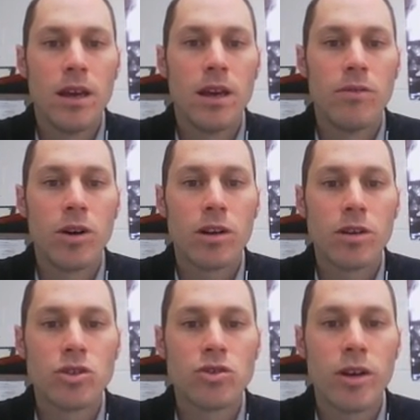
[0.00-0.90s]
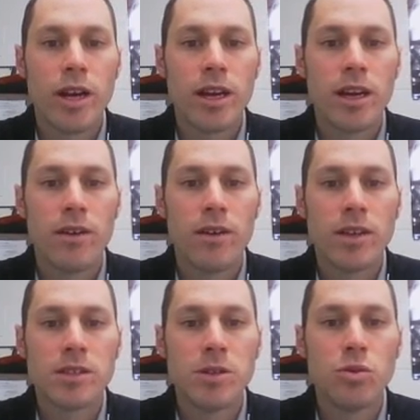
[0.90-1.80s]
and vertical shrink if
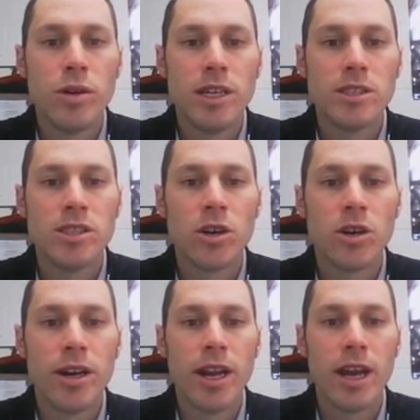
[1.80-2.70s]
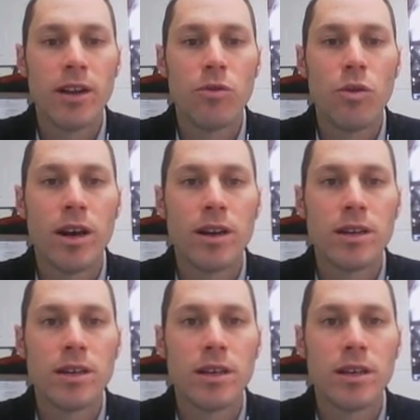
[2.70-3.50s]
it's between 0 and negative 1.